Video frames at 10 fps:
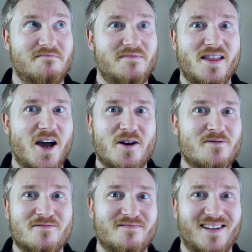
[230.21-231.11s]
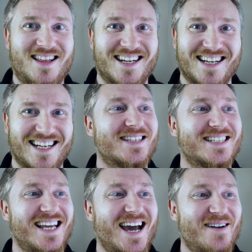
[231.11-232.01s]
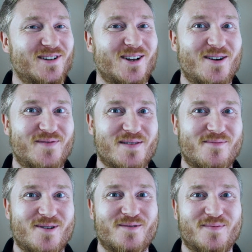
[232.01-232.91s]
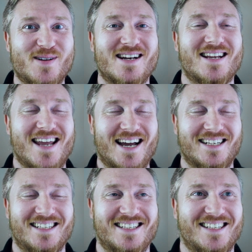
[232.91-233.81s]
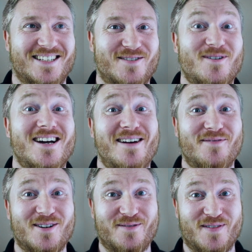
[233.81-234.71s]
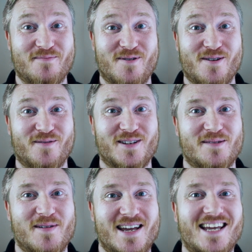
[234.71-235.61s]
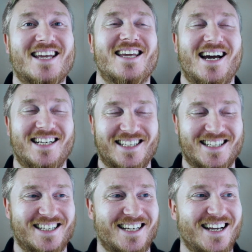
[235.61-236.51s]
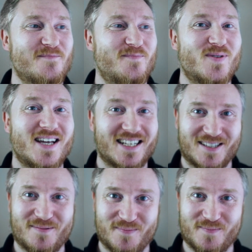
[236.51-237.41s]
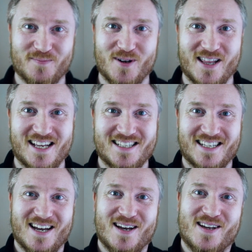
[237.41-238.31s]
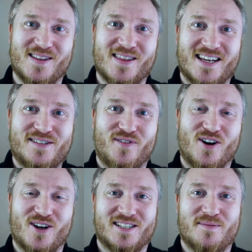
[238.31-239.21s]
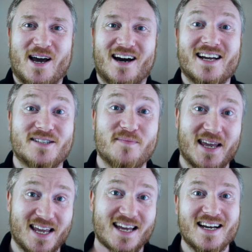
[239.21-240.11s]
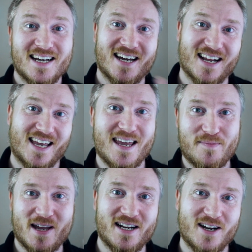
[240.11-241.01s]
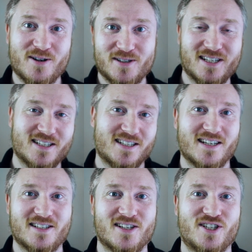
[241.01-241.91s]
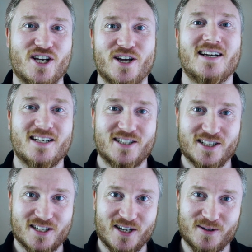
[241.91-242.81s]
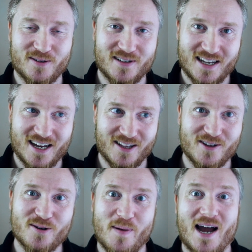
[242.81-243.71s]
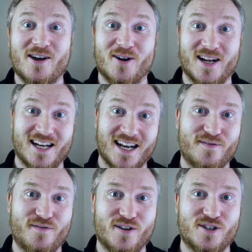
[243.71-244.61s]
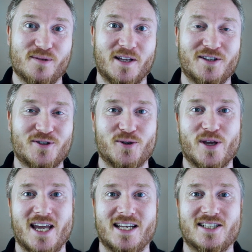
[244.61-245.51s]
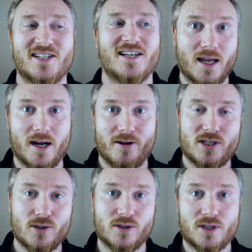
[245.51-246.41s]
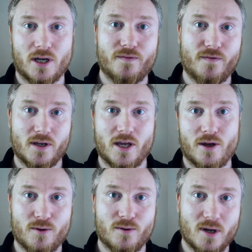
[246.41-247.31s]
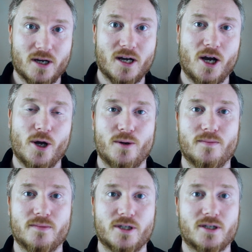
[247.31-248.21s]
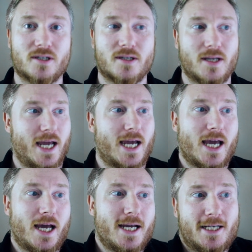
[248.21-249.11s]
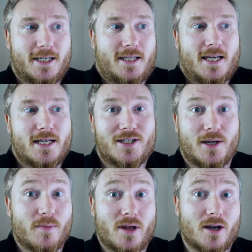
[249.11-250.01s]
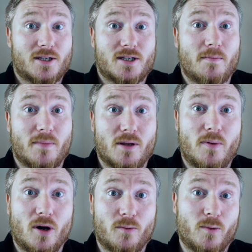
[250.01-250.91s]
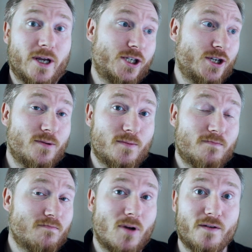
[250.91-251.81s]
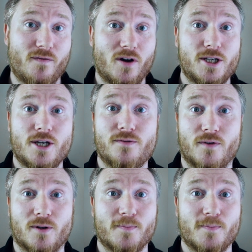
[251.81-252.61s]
No. Does it have a lot of improvement? Yes. Do I have a lot of improvement to make? Yes. But that's what this vlog is about, is me kind of keeping notes as a journal, just to kind of look back on in future months or years. You know, it's also for you at home, just in case there's something I stumble upon which you might find useful.